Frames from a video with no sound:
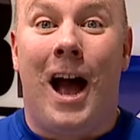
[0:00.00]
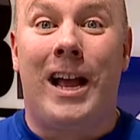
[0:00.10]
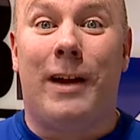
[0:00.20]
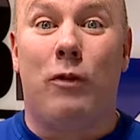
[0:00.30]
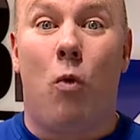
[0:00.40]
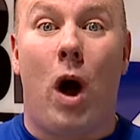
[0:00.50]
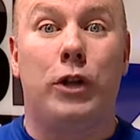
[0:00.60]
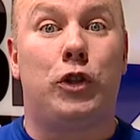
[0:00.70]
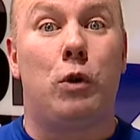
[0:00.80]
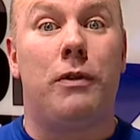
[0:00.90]
Hi again,
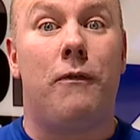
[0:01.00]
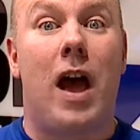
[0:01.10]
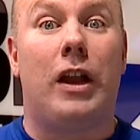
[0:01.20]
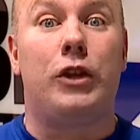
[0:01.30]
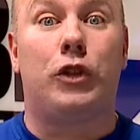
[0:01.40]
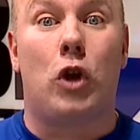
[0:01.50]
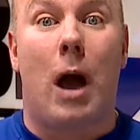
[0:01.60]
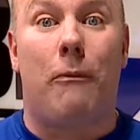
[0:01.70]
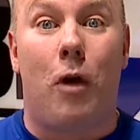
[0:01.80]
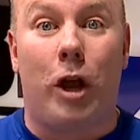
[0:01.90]
everyone. Two of the Valley's
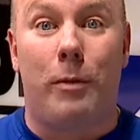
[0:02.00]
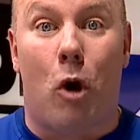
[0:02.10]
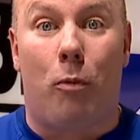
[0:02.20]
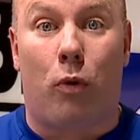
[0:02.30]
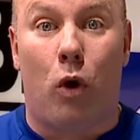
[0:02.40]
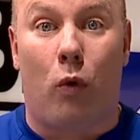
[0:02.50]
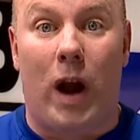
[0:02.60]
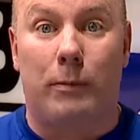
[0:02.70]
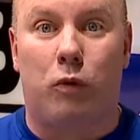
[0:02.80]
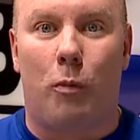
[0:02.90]
top volleyball
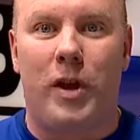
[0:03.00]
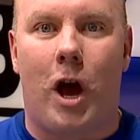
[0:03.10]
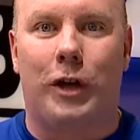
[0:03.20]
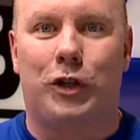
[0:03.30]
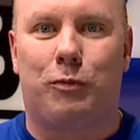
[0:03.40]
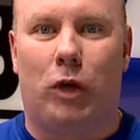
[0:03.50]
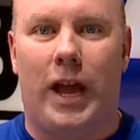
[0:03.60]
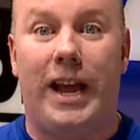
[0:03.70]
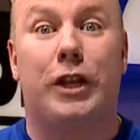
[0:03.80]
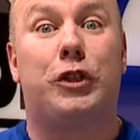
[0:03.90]
programs will be on
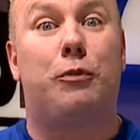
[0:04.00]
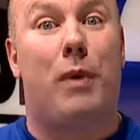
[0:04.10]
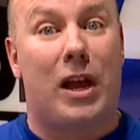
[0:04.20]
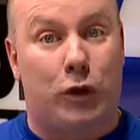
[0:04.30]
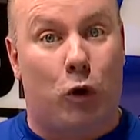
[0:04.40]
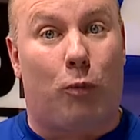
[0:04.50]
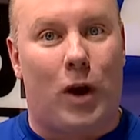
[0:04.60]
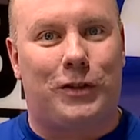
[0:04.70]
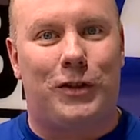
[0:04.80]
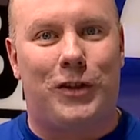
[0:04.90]
display in a special
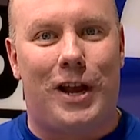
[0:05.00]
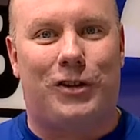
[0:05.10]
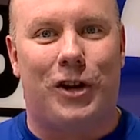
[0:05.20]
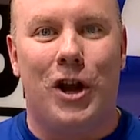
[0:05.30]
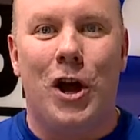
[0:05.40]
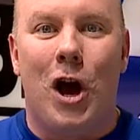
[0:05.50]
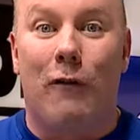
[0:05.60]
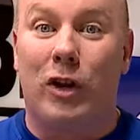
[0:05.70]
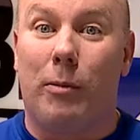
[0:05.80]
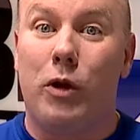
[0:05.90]
presentation
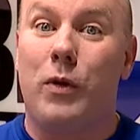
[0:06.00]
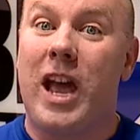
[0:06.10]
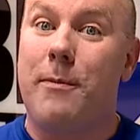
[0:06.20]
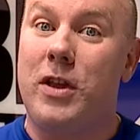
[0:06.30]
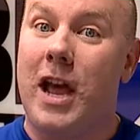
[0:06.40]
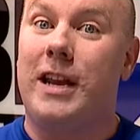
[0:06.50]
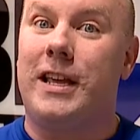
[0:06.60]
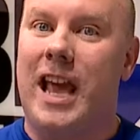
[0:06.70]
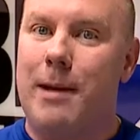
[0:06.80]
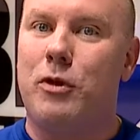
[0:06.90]
of our
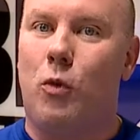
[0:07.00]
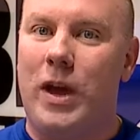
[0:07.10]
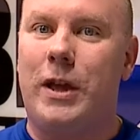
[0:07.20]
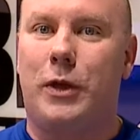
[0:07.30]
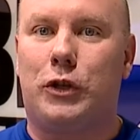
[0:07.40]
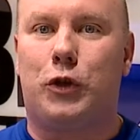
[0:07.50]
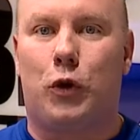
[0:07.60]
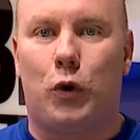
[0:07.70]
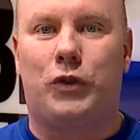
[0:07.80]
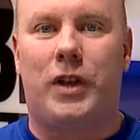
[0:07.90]
WKBN Game of the Week this
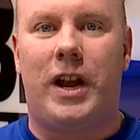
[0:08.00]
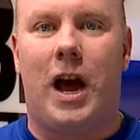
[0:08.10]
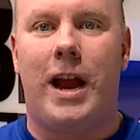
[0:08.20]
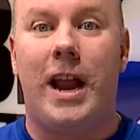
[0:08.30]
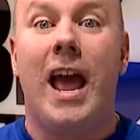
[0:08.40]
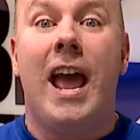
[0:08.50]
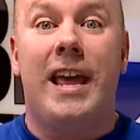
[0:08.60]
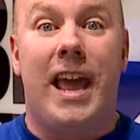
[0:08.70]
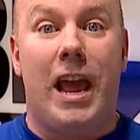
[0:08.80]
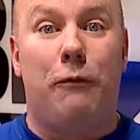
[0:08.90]
Thursday night.
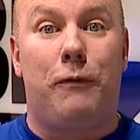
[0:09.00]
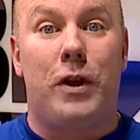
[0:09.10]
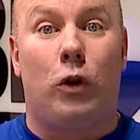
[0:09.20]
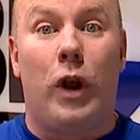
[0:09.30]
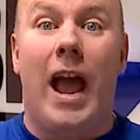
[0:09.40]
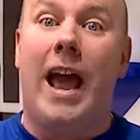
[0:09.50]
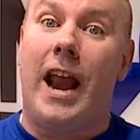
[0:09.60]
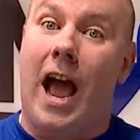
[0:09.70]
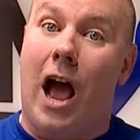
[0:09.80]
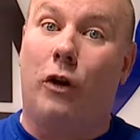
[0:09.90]
Canfield and
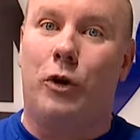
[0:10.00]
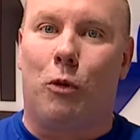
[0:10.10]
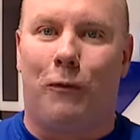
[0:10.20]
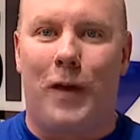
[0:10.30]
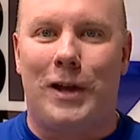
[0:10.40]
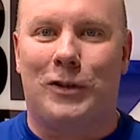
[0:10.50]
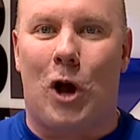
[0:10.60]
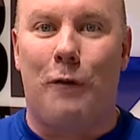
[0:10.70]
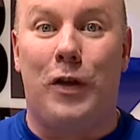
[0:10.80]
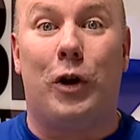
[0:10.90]
Howland will face
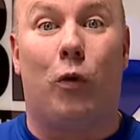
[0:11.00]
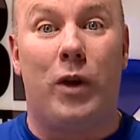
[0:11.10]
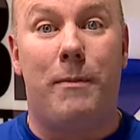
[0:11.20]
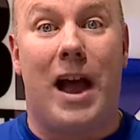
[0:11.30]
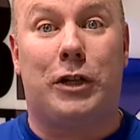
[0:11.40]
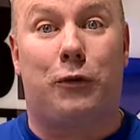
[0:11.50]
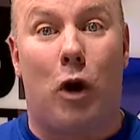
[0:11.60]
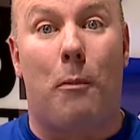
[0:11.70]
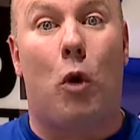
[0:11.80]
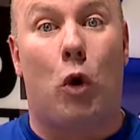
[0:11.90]
off in a rematch
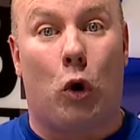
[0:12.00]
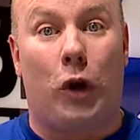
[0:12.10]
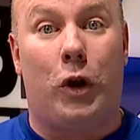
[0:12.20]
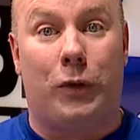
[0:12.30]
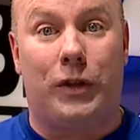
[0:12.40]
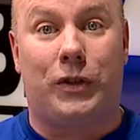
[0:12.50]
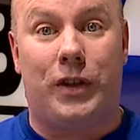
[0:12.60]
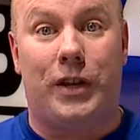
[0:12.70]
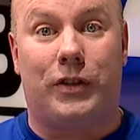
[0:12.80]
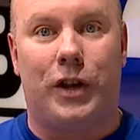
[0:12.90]
from earlier this
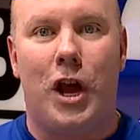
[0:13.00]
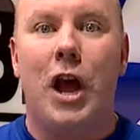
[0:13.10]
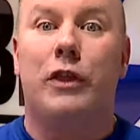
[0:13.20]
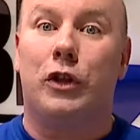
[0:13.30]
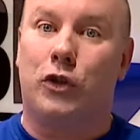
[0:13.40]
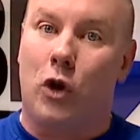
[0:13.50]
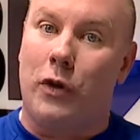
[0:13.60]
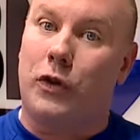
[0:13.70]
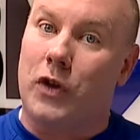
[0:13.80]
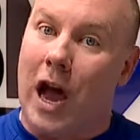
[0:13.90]
season that saw
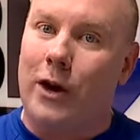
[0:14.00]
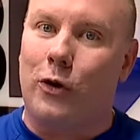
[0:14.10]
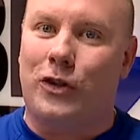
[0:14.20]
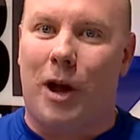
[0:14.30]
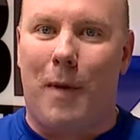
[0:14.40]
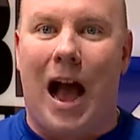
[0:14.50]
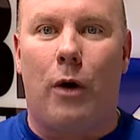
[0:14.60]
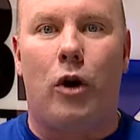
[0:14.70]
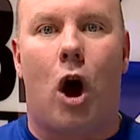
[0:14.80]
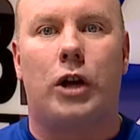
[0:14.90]
the Tigers come
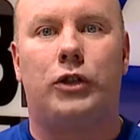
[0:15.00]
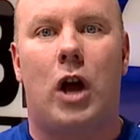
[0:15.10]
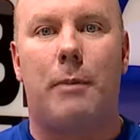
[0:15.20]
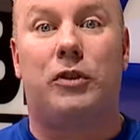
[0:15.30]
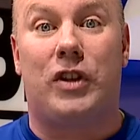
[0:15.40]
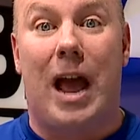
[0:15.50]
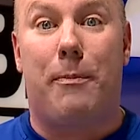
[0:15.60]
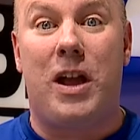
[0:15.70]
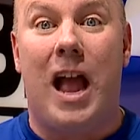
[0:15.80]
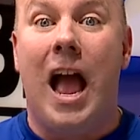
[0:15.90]
out on top,
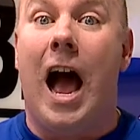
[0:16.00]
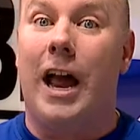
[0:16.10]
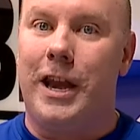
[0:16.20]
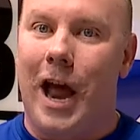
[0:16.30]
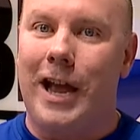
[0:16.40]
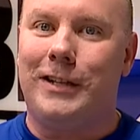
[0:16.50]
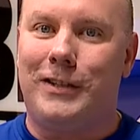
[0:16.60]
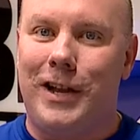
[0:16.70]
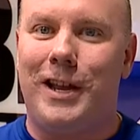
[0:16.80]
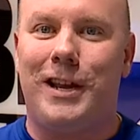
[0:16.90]
snapping a
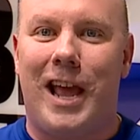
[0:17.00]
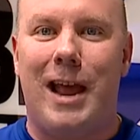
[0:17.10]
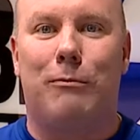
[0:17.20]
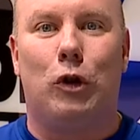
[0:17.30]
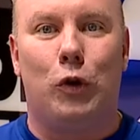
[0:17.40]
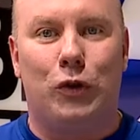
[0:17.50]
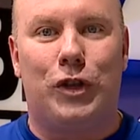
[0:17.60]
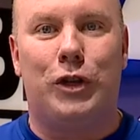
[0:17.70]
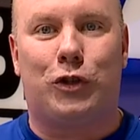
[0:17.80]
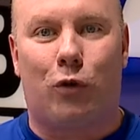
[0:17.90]
19 game
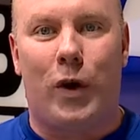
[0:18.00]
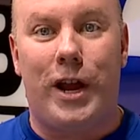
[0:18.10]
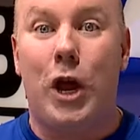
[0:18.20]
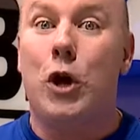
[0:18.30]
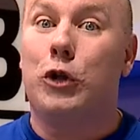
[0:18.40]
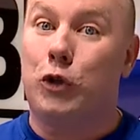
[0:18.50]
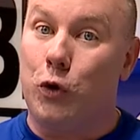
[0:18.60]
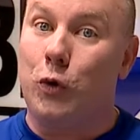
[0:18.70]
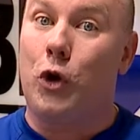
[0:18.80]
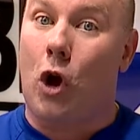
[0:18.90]
losing streak
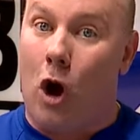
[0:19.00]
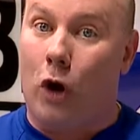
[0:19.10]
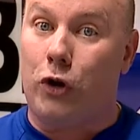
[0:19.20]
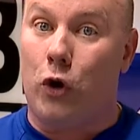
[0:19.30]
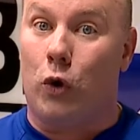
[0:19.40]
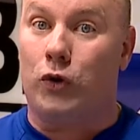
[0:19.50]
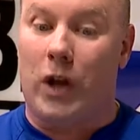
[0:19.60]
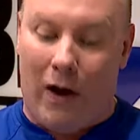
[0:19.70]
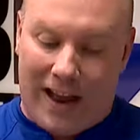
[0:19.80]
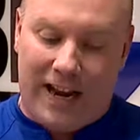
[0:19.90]
to the Cardinals.
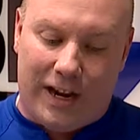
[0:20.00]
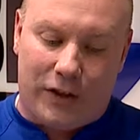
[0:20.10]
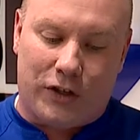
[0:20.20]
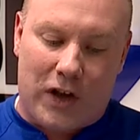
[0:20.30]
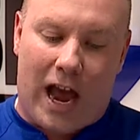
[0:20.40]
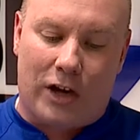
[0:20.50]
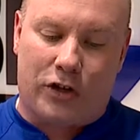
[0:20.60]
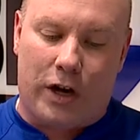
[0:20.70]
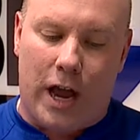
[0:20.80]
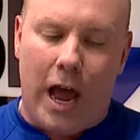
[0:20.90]
Now, heading into this
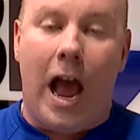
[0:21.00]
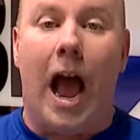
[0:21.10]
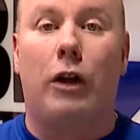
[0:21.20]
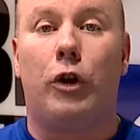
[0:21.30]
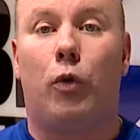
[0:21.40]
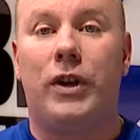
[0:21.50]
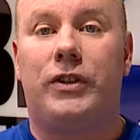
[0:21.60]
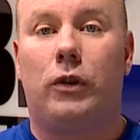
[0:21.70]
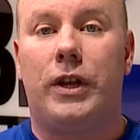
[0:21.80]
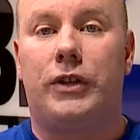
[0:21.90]
action, Howland
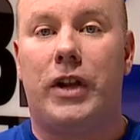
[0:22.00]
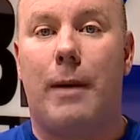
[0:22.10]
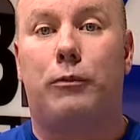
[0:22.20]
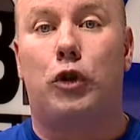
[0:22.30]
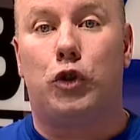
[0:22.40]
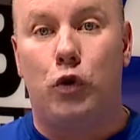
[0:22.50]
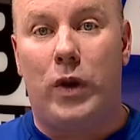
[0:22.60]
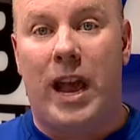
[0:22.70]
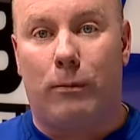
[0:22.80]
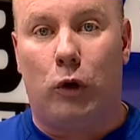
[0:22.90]
recently snapped a two
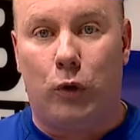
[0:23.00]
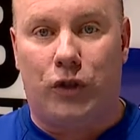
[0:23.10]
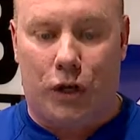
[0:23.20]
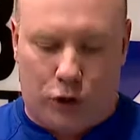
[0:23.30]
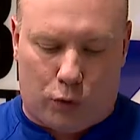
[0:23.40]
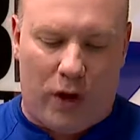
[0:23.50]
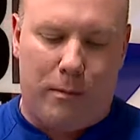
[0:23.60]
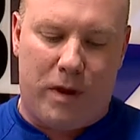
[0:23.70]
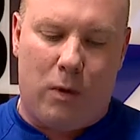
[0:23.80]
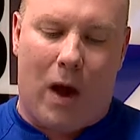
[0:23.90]
game losing
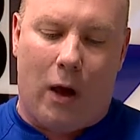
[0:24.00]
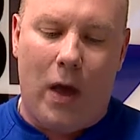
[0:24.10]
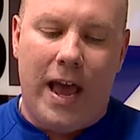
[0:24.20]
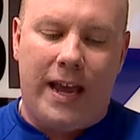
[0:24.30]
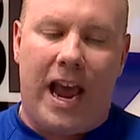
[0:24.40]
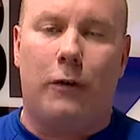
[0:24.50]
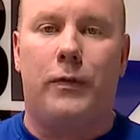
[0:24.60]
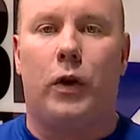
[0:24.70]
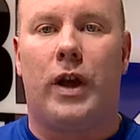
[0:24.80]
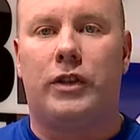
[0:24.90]
streak. Meanwhile,
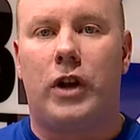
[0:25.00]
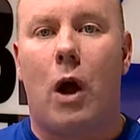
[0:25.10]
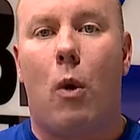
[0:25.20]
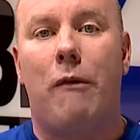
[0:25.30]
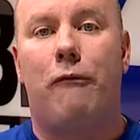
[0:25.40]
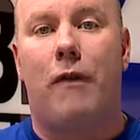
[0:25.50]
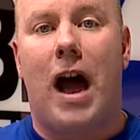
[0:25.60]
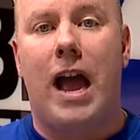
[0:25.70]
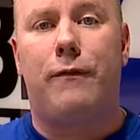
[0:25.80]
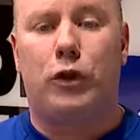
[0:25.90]
Canfield has now won
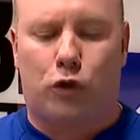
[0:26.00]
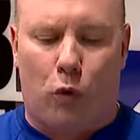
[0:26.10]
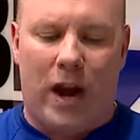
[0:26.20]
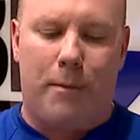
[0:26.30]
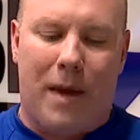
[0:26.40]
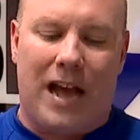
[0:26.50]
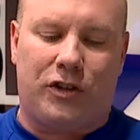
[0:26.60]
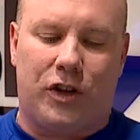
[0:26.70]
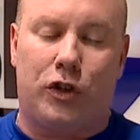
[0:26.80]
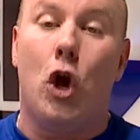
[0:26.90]
five straight
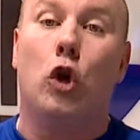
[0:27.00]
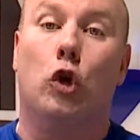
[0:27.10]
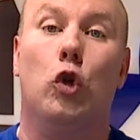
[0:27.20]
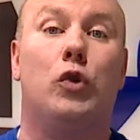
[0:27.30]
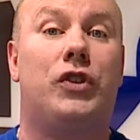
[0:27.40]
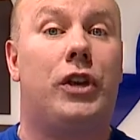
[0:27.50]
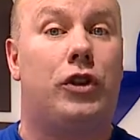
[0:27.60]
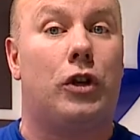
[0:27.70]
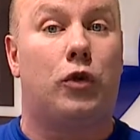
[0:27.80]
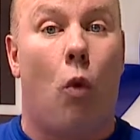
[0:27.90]
matches, losing
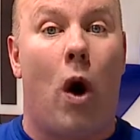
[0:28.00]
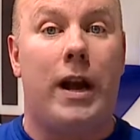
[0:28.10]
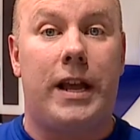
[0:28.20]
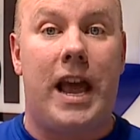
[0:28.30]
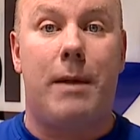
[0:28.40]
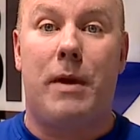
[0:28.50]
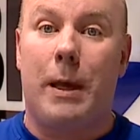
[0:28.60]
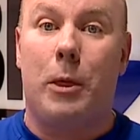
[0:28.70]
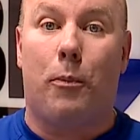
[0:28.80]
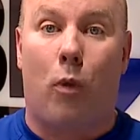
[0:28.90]
just one game in the